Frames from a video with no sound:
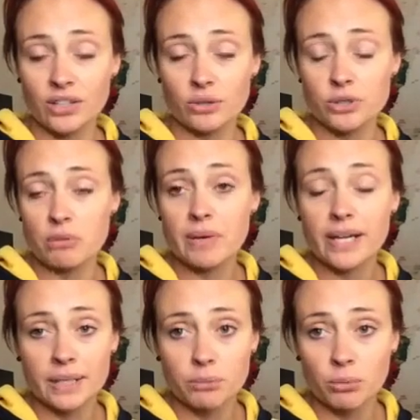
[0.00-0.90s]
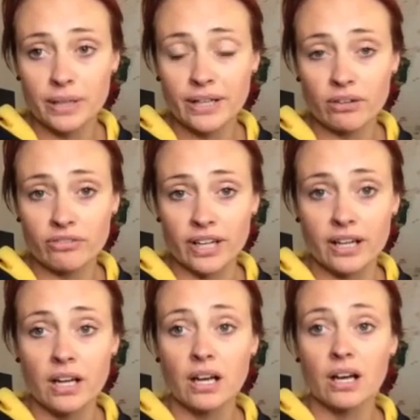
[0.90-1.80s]
You don't make any more money off it
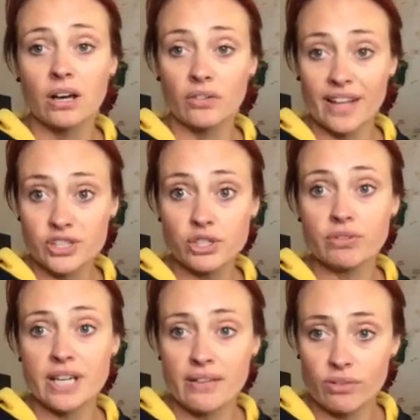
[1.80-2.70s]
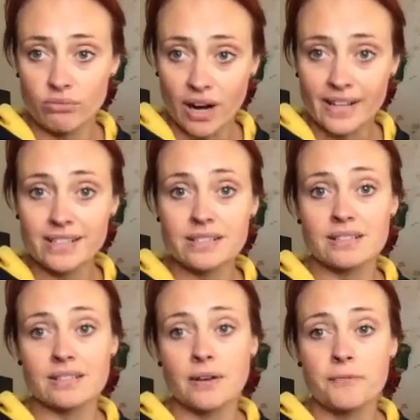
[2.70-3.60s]
unless you retain the rights